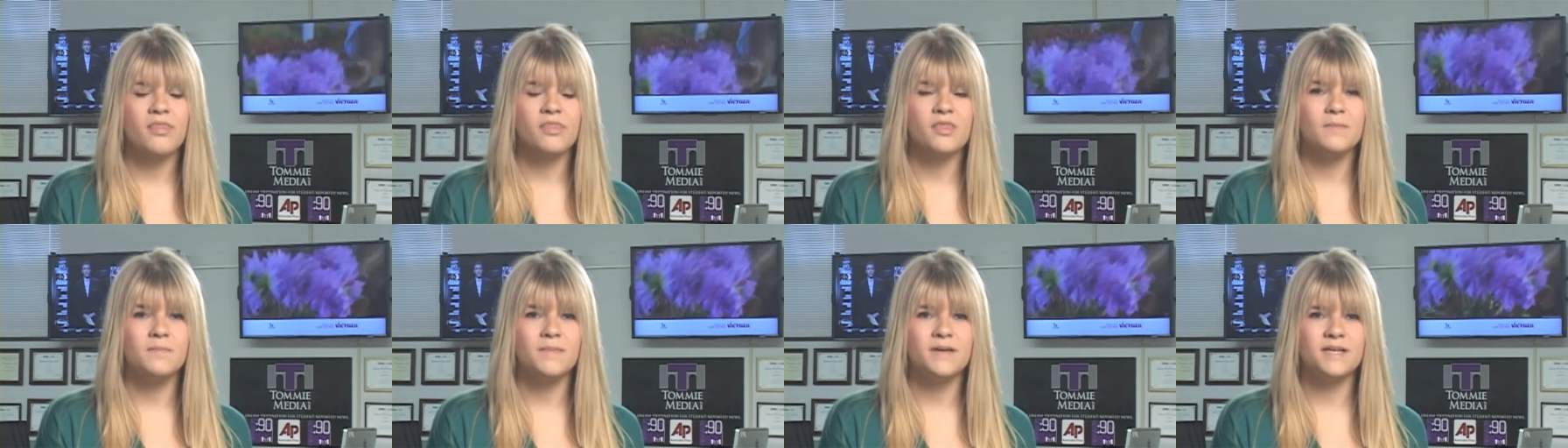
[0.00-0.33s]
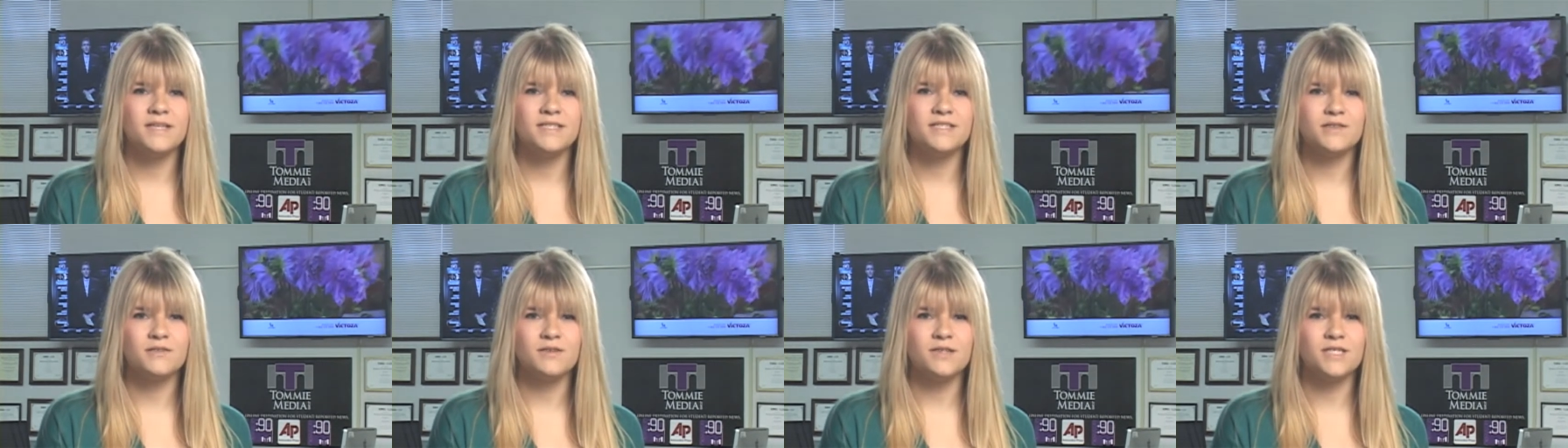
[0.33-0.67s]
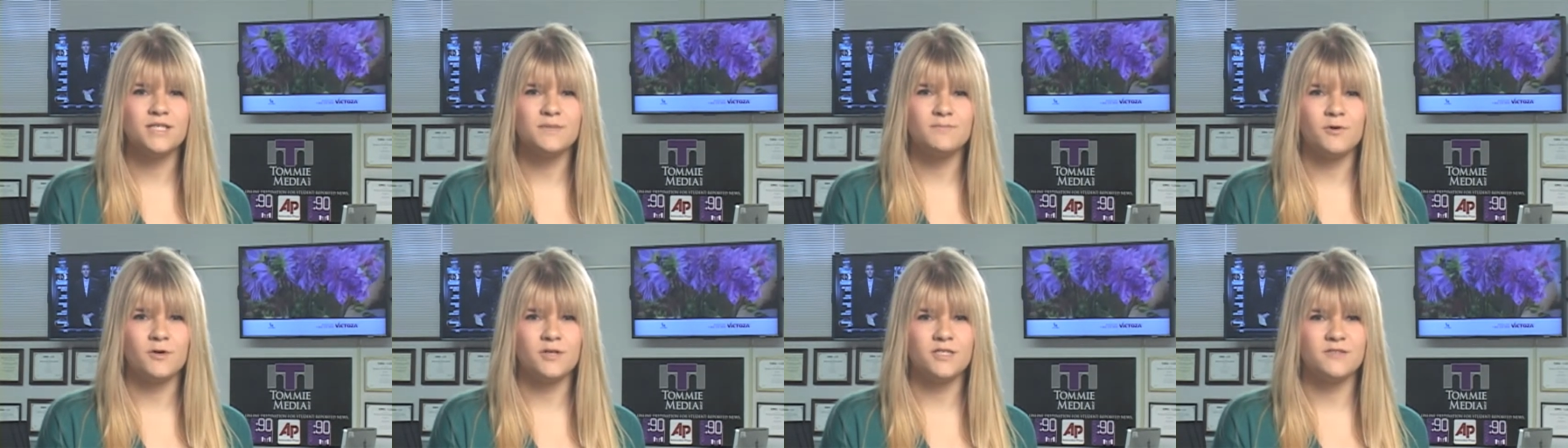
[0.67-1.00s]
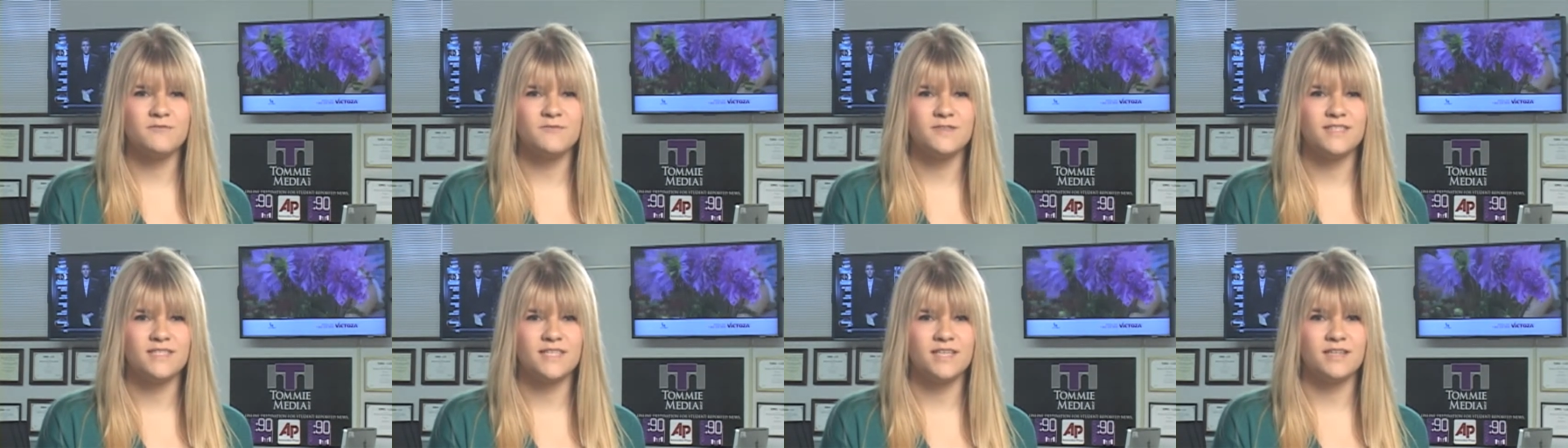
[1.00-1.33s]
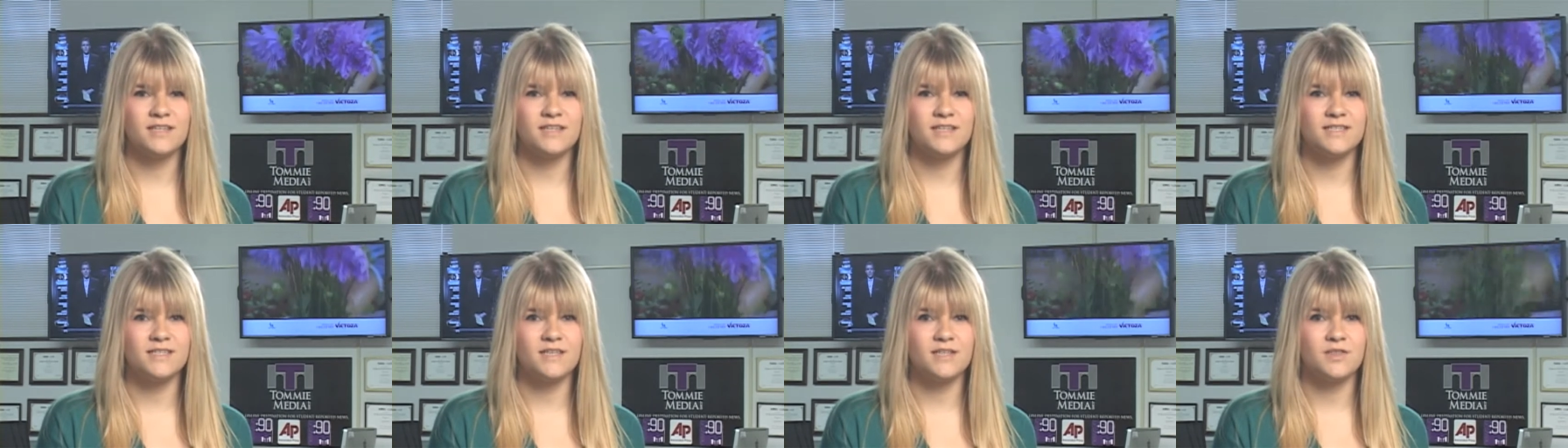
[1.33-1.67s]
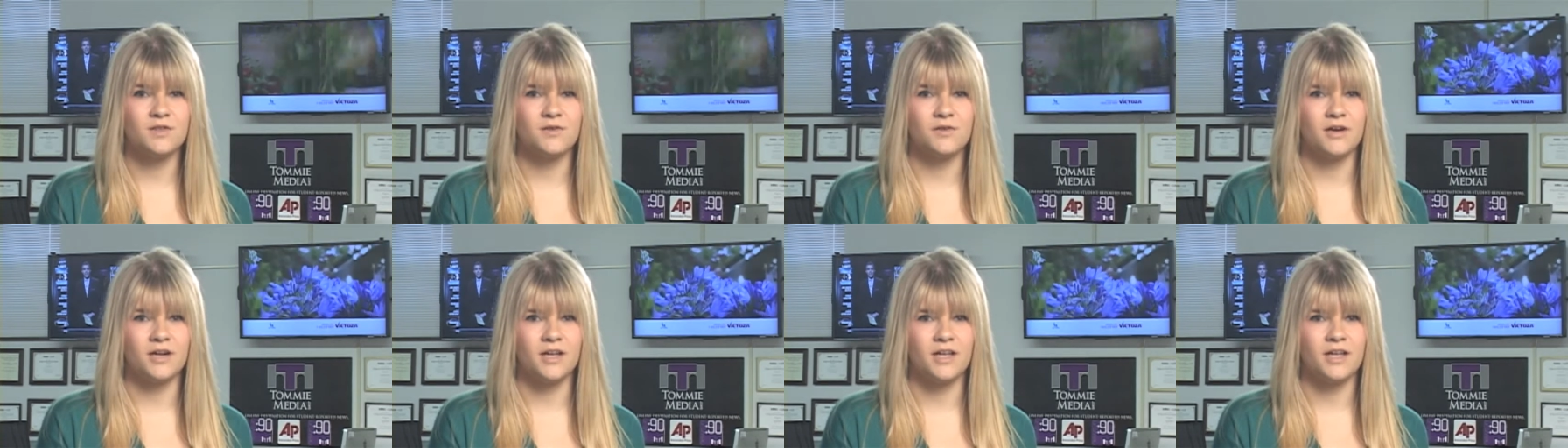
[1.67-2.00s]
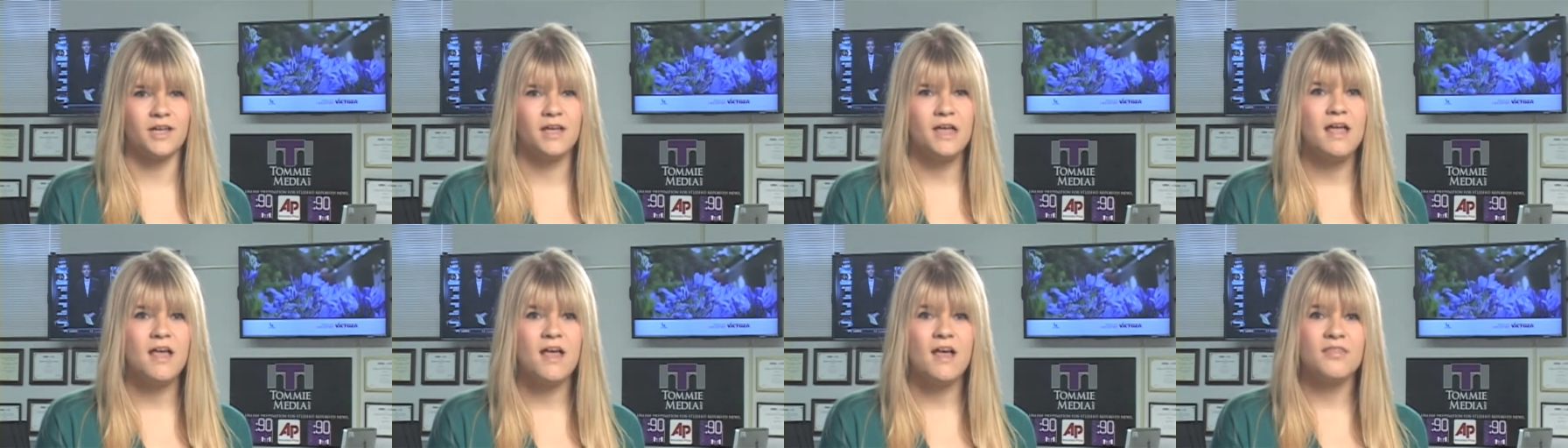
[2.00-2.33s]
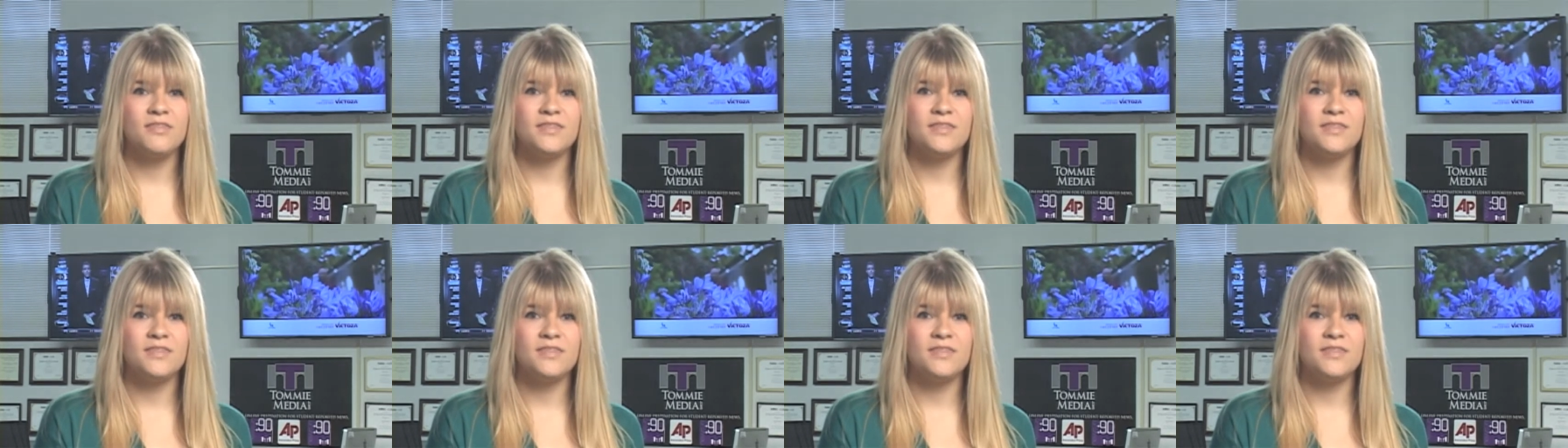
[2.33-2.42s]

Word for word: The Minnesota Sports Facilities Authority,